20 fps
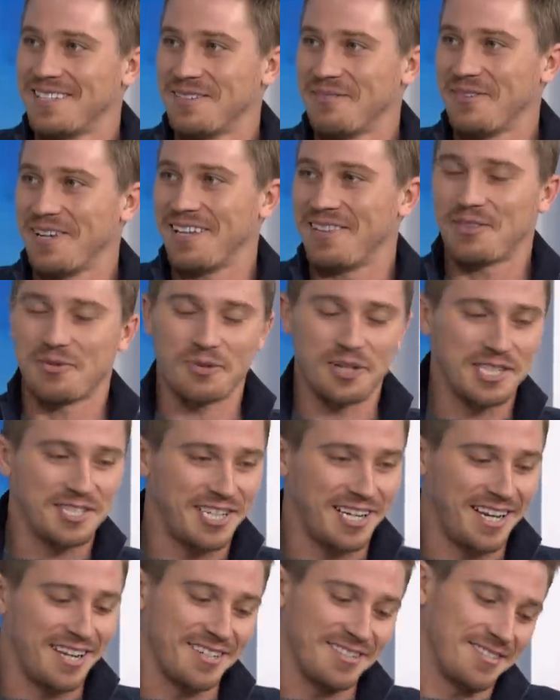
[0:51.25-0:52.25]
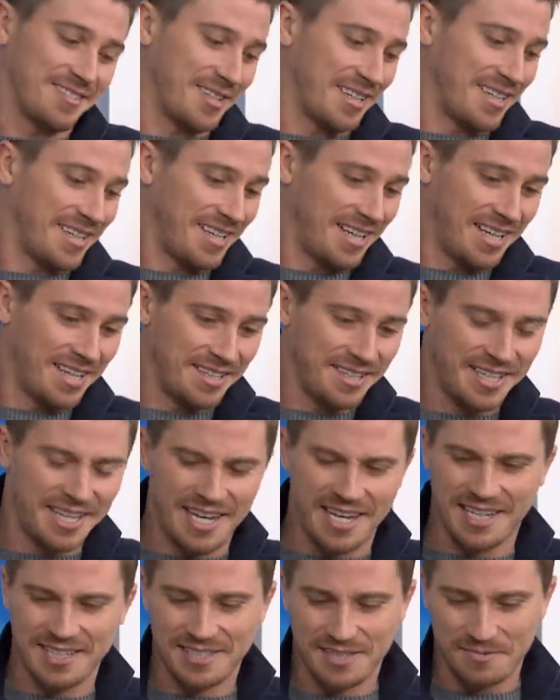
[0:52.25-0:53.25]
we had three channels, and, and
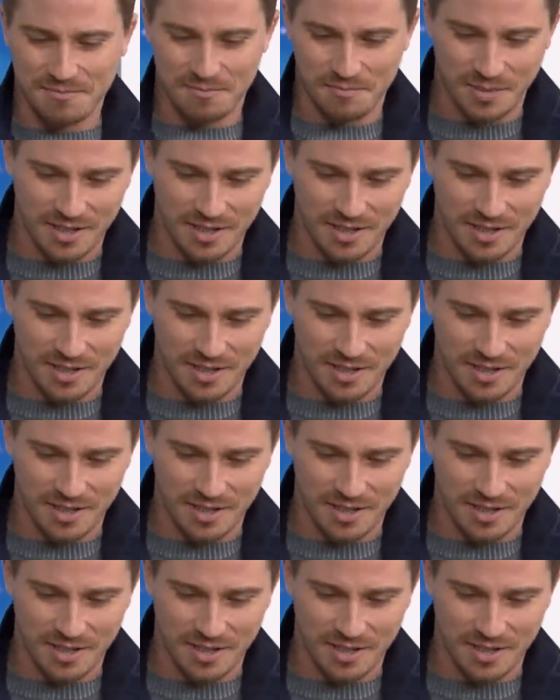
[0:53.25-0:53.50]
yeah, I didn't.